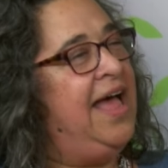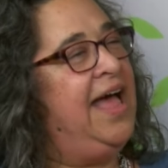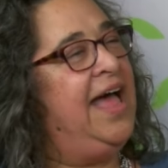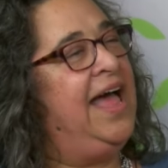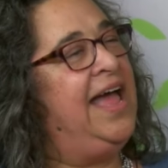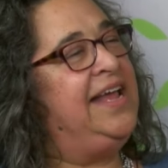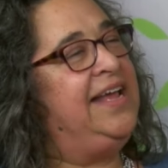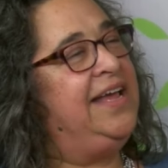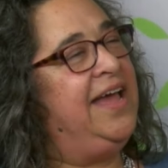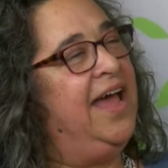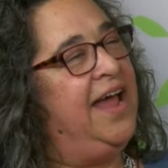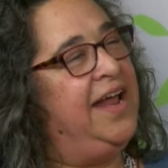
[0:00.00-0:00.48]

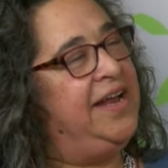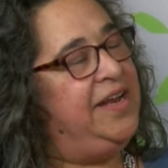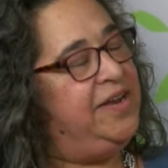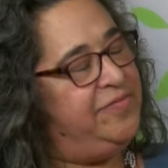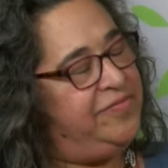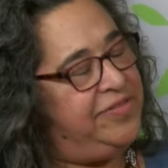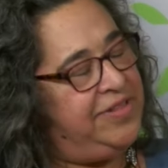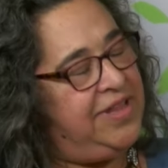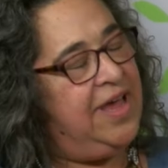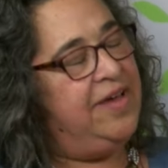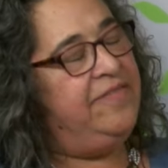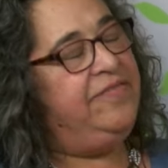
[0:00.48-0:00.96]
I kind
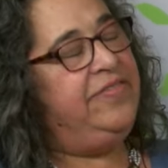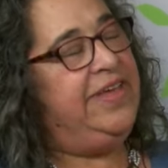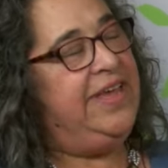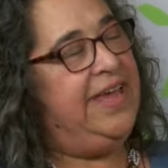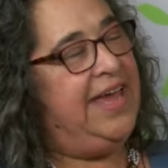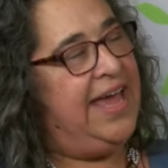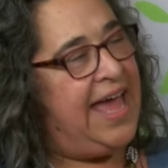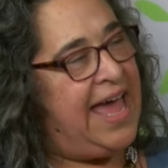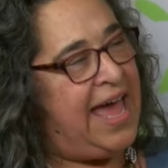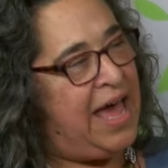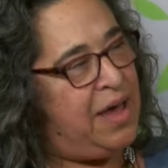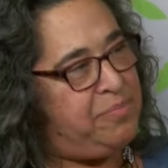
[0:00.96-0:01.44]
of love
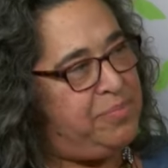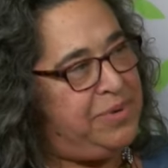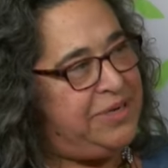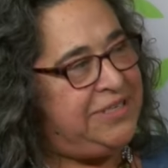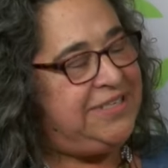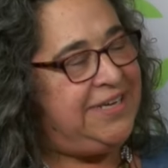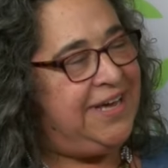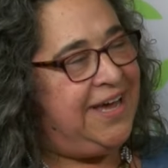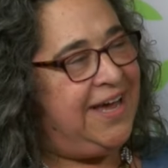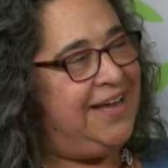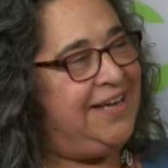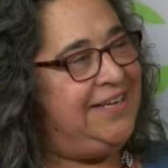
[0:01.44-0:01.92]
the
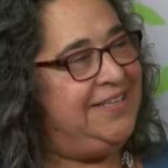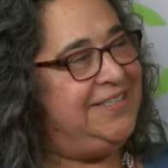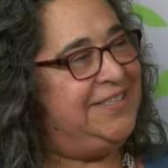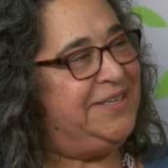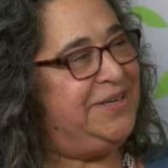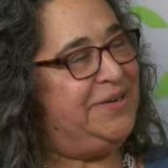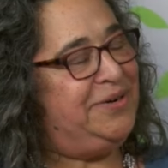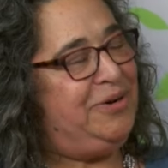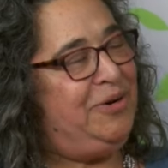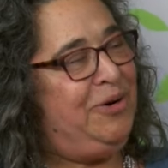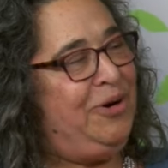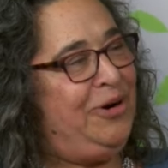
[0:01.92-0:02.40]

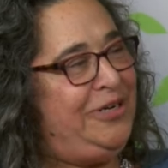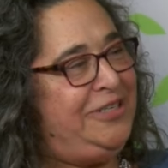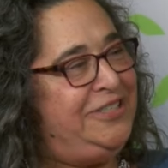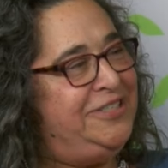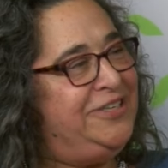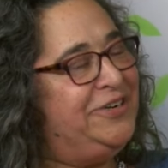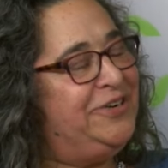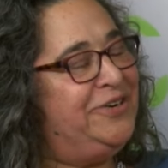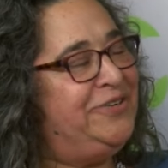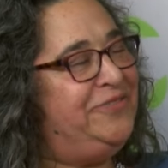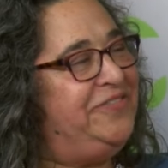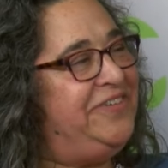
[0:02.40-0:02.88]
appetizer or
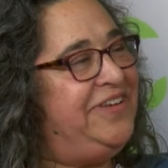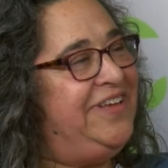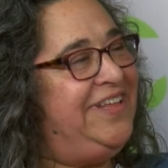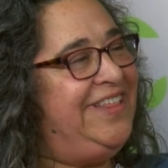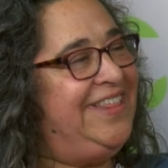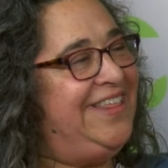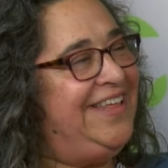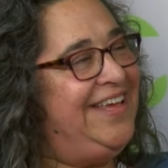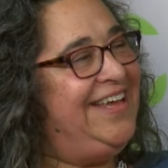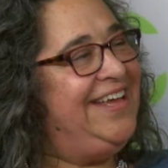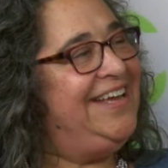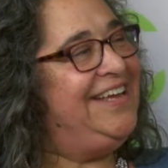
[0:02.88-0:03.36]
derby
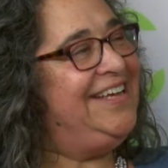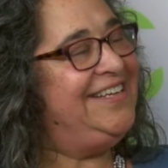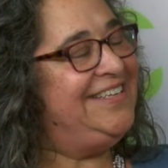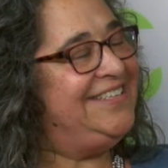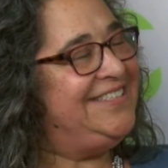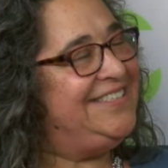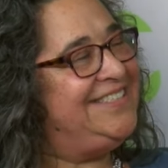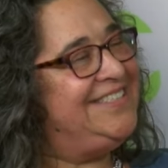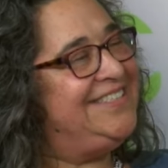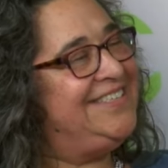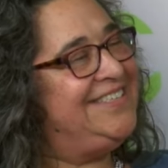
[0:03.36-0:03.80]
things.